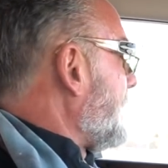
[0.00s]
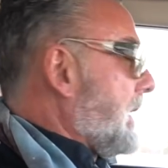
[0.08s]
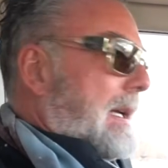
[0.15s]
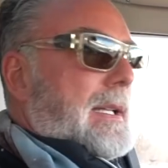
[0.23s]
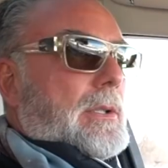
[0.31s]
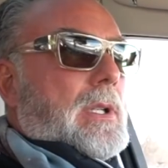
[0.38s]

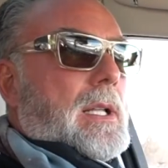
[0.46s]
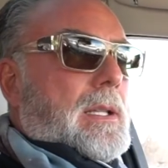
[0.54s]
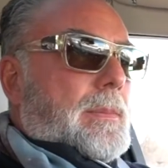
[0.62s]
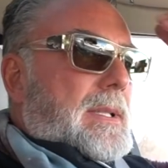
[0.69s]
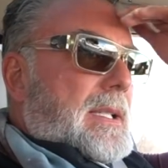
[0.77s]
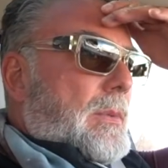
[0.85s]
And I tell
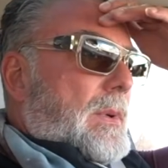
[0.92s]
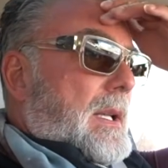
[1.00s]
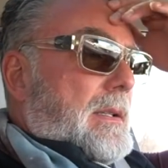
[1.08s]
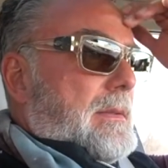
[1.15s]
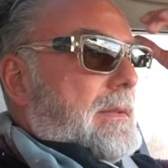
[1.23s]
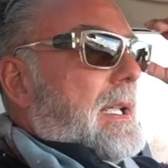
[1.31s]
them, I say,
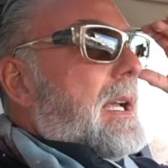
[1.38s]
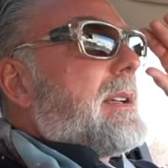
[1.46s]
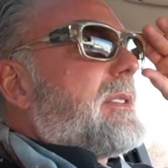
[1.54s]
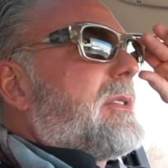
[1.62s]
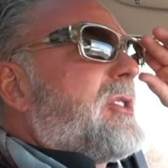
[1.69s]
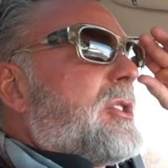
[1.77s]
well, yeah,
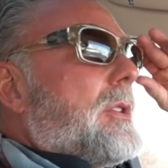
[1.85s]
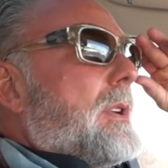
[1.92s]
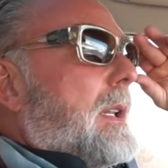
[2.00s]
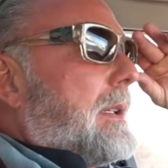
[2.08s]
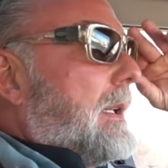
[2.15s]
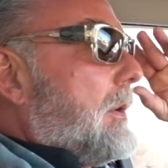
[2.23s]
sure,
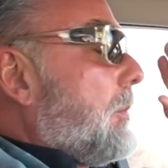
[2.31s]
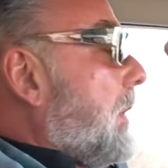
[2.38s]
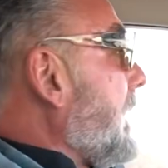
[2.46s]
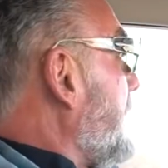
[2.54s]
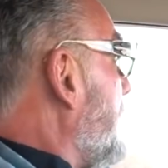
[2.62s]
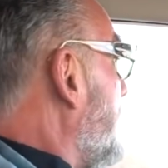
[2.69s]
I'll tell you
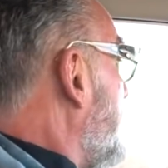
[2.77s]
why.